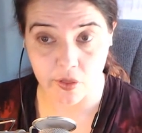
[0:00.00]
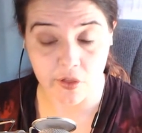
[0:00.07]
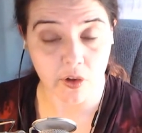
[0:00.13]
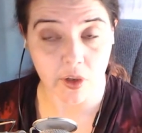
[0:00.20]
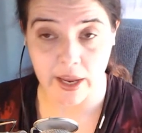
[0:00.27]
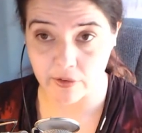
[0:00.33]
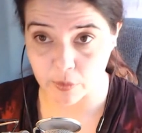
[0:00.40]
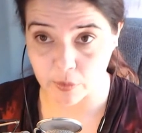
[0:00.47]
the
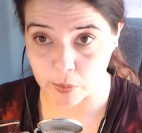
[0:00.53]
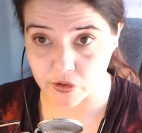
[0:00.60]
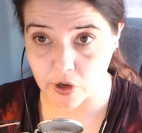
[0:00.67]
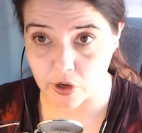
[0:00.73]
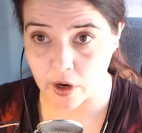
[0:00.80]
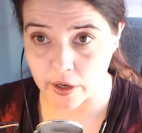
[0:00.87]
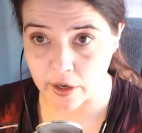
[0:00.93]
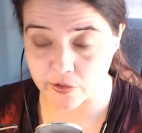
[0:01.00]
light from
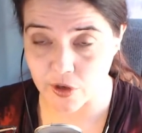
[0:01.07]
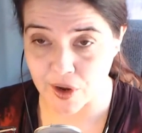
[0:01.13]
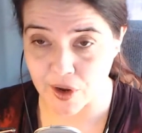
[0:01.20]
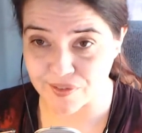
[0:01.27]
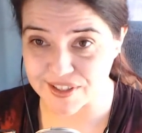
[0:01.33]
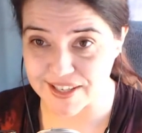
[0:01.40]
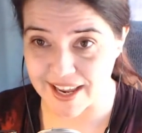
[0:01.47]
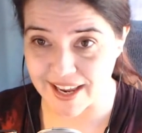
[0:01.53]
stars, you have
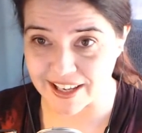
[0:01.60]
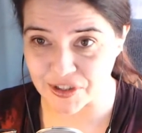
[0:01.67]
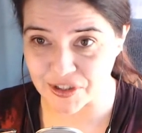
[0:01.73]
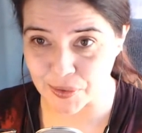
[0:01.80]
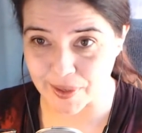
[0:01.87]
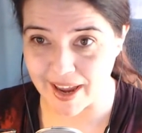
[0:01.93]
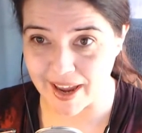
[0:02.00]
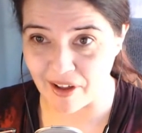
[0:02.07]
to take
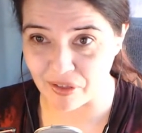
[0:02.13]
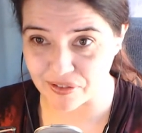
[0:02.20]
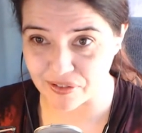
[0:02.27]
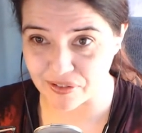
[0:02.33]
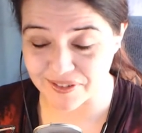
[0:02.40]
into account